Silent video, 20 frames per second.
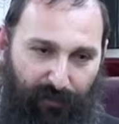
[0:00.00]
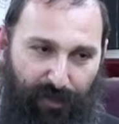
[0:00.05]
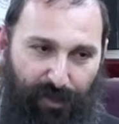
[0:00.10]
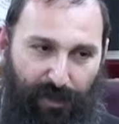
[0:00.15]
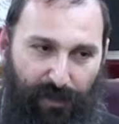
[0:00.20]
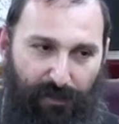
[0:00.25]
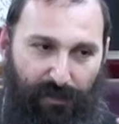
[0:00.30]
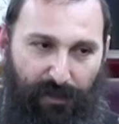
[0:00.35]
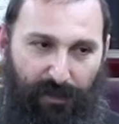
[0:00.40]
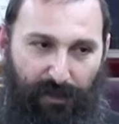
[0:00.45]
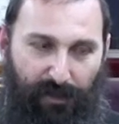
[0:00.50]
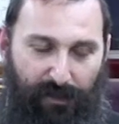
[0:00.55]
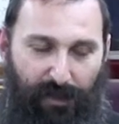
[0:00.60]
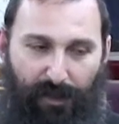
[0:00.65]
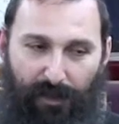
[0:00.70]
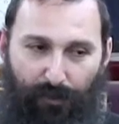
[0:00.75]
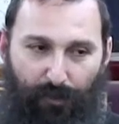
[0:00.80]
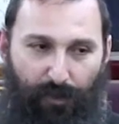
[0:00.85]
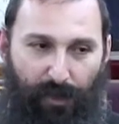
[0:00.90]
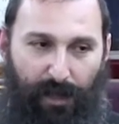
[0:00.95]
and
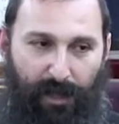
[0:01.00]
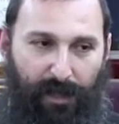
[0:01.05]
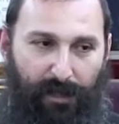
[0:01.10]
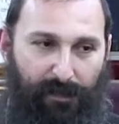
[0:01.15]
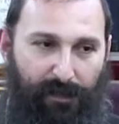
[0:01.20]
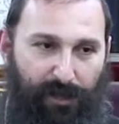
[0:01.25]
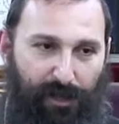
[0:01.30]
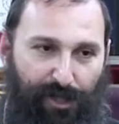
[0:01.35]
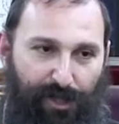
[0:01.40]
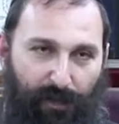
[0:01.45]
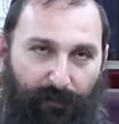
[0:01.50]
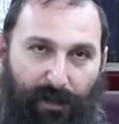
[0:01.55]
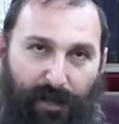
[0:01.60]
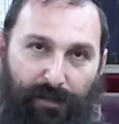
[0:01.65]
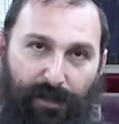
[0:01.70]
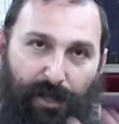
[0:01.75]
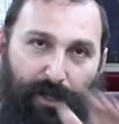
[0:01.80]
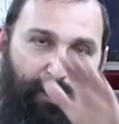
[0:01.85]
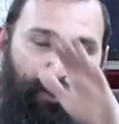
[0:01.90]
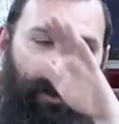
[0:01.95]
the ruach and the neshama,
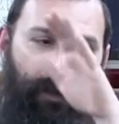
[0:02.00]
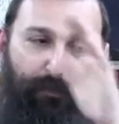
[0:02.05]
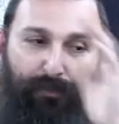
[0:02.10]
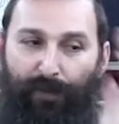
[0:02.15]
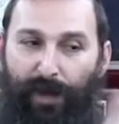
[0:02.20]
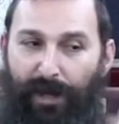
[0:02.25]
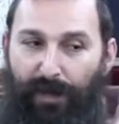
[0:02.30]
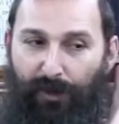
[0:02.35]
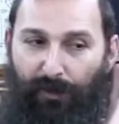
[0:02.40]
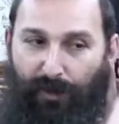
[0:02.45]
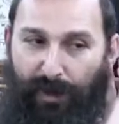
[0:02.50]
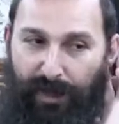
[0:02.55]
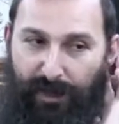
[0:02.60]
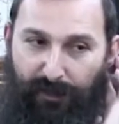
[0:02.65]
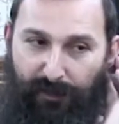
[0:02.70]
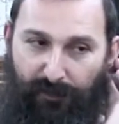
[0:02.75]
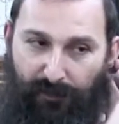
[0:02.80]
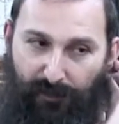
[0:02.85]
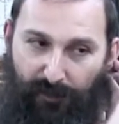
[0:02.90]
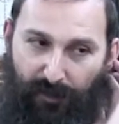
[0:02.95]
they go up right
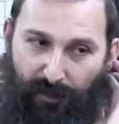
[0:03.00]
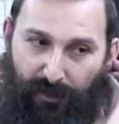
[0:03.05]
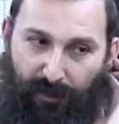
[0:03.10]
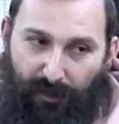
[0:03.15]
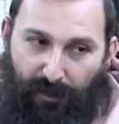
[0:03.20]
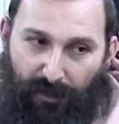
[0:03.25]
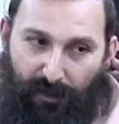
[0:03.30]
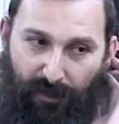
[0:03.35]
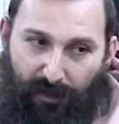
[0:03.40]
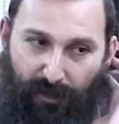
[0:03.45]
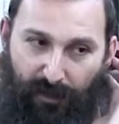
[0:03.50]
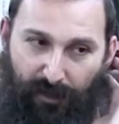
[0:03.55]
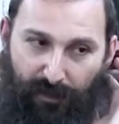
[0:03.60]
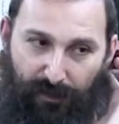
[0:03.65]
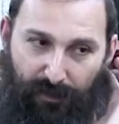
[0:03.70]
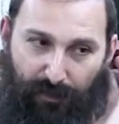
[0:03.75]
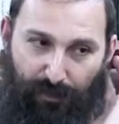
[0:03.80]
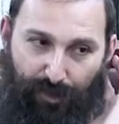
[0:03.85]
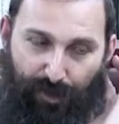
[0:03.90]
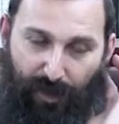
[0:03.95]
away
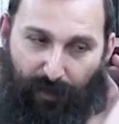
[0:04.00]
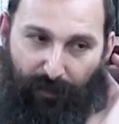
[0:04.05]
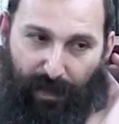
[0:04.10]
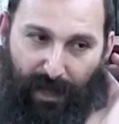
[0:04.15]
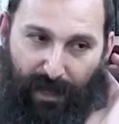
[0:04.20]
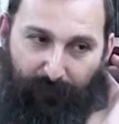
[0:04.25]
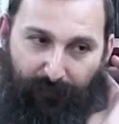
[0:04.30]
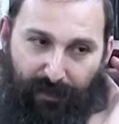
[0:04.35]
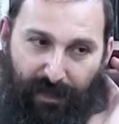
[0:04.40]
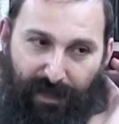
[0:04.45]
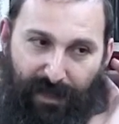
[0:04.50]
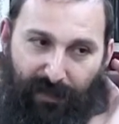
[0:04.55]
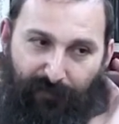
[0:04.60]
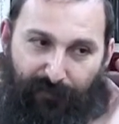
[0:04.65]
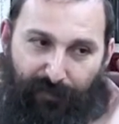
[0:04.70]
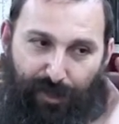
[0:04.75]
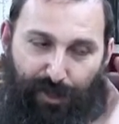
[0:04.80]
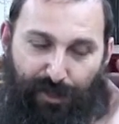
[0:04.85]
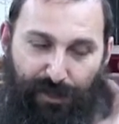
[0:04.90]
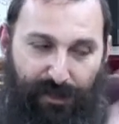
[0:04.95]
to Shamayim. The
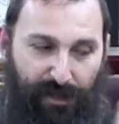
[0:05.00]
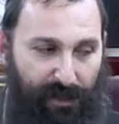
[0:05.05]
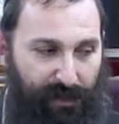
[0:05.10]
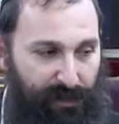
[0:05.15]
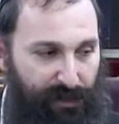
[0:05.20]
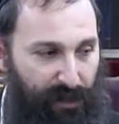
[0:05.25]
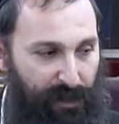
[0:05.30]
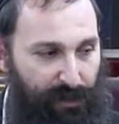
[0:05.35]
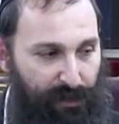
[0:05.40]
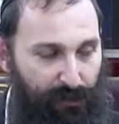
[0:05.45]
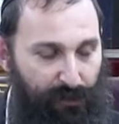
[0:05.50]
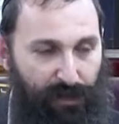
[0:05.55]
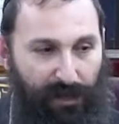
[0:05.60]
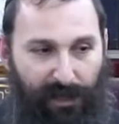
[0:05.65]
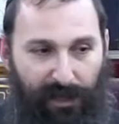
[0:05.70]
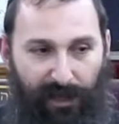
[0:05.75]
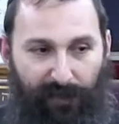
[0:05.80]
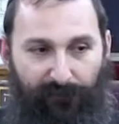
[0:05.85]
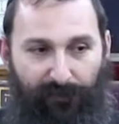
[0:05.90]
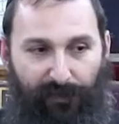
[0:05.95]
nefesh stays next to the
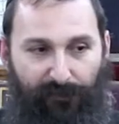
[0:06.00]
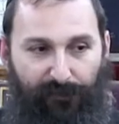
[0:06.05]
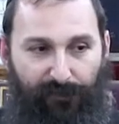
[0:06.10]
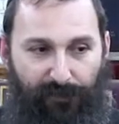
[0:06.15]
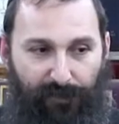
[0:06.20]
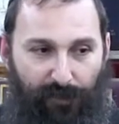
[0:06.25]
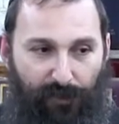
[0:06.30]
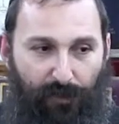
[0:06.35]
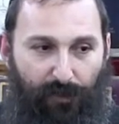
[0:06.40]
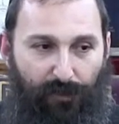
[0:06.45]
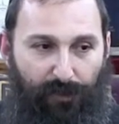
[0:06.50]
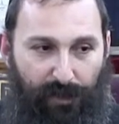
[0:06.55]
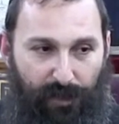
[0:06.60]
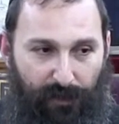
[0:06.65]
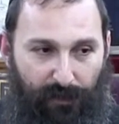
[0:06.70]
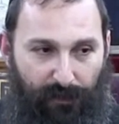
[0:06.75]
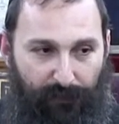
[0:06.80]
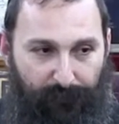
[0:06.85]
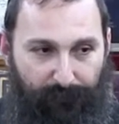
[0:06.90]
kever for the whole year.